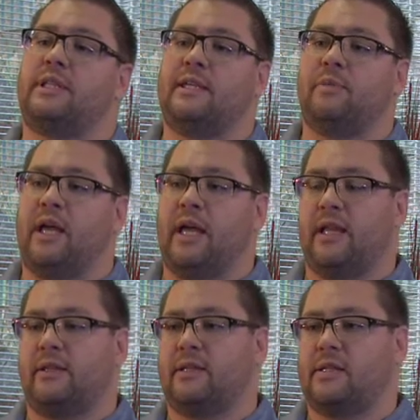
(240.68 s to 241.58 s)
team I had
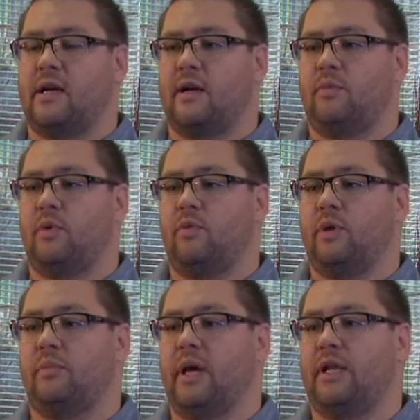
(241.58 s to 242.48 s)
at the time,
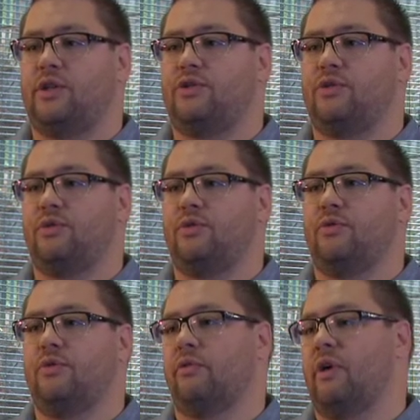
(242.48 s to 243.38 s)
we managed
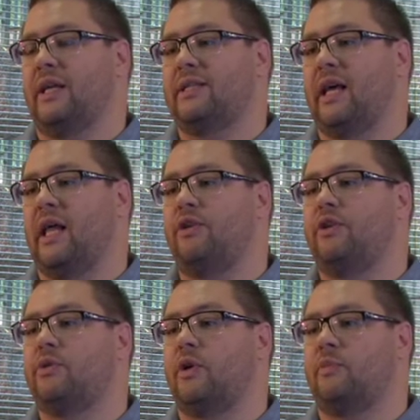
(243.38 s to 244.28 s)
to write
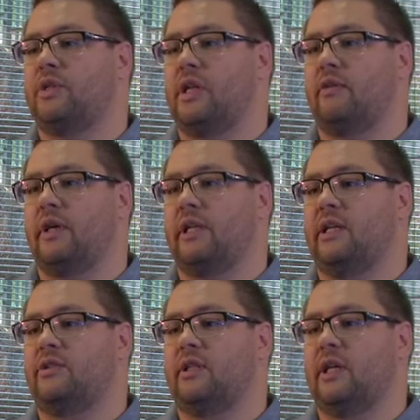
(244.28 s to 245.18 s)
120% of our
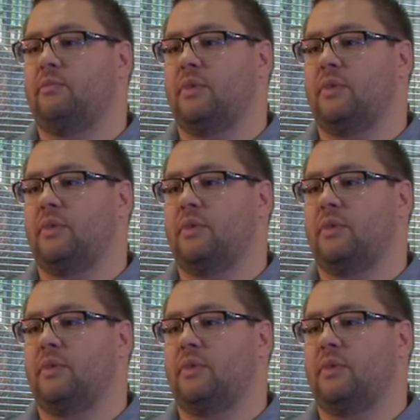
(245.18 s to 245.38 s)
year-to-date